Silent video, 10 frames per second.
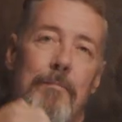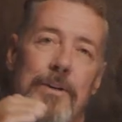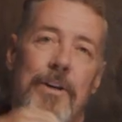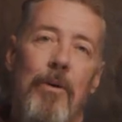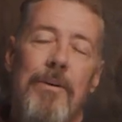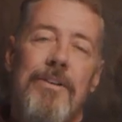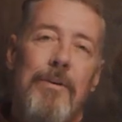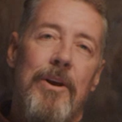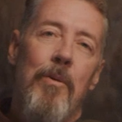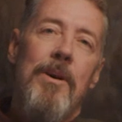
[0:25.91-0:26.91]
But you know, as I
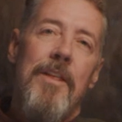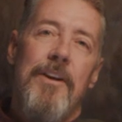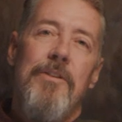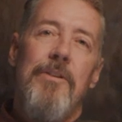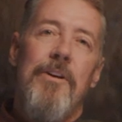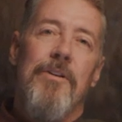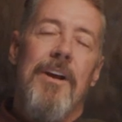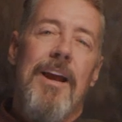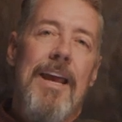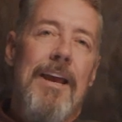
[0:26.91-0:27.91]
would go into the new
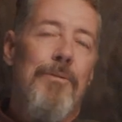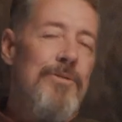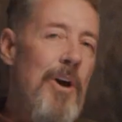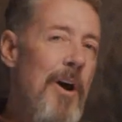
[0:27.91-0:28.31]
year, it was